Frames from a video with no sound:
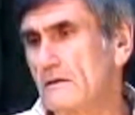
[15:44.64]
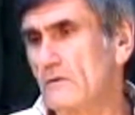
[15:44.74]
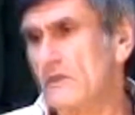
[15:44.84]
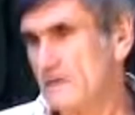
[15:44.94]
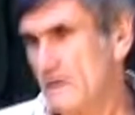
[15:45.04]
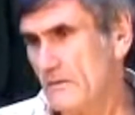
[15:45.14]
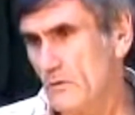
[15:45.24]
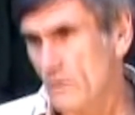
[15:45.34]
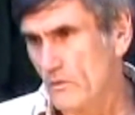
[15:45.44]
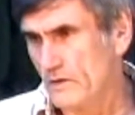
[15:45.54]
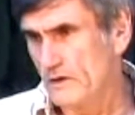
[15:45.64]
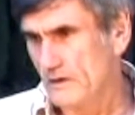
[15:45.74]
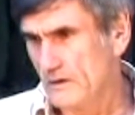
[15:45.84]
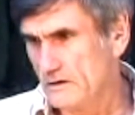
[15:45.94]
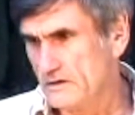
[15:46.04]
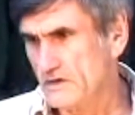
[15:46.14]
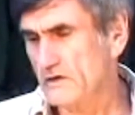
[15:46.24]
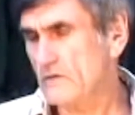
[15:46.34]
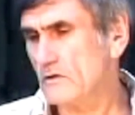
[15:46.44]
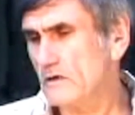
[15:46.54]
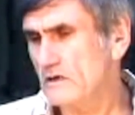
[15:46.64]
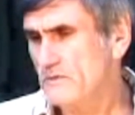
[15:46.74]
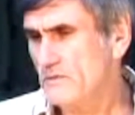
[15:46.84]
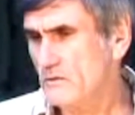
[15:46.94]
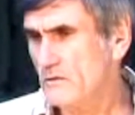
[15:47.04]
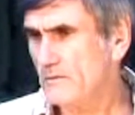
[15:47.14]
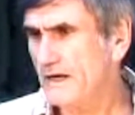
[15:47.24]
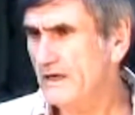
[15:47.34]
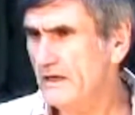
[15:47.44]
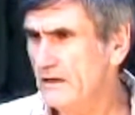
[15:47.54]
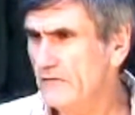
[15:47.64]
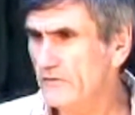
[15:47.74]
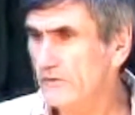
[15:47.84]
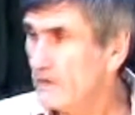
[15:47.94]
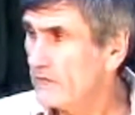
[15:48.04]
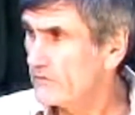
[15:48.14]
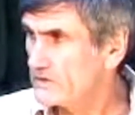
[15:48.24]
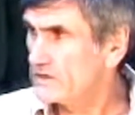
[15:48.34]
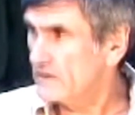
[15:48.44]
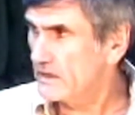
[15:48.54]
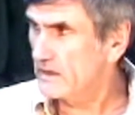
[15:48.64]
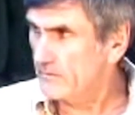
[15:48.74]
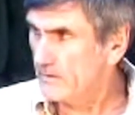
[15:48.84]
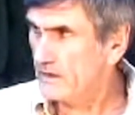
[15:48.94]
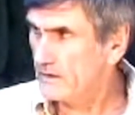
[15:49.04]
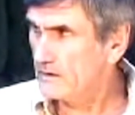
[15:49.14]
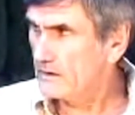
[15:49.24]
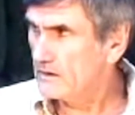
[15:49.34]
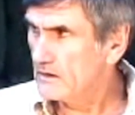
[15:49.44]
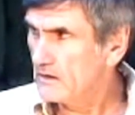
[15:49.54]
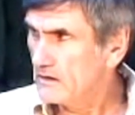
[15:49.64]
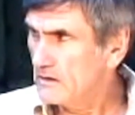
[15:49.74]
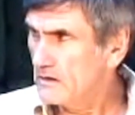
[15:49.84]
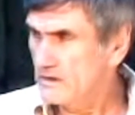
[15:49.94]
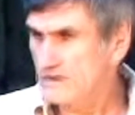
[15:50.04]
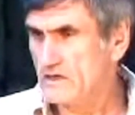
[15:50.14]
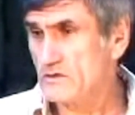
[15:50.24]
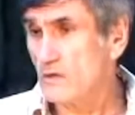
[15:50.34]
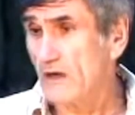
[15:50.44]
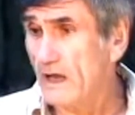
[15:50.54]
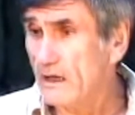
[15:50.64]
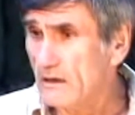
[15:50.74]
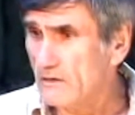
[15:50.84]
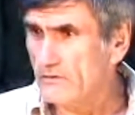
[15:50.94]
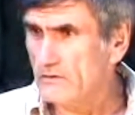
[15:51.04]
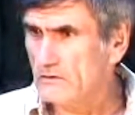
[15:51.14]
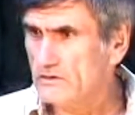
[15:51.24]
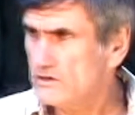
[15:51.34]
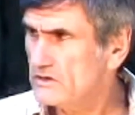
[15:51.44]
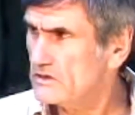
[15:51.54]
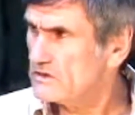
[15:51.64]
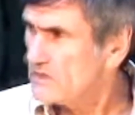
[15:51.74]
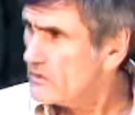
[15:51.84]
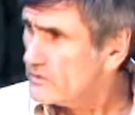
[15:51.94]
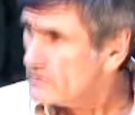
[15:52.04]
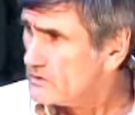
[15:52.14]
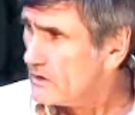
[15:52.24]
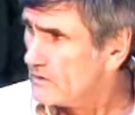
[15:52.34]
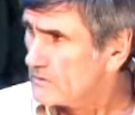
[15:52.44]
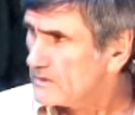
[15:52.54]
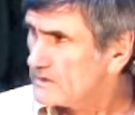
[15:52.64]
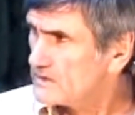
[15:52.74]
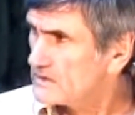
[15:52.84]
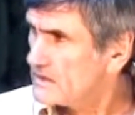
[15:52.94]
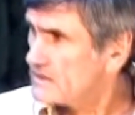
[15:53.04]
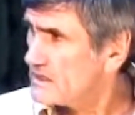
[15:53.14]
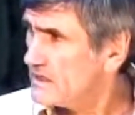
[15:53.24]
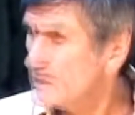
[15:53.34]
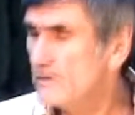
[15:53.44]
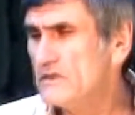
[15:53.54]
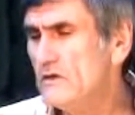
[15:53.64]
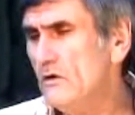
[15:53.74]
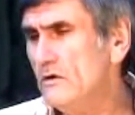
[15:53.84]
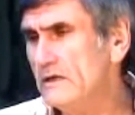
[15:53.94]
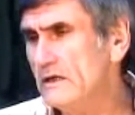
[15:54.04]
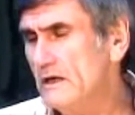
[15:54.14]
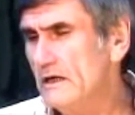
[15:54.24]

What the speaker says: One time a woman said to her husband, well, my need for love isn't getting met. And he says, well, I love you. And she says, no, you don't. He says, yes, I do. I said, hold it.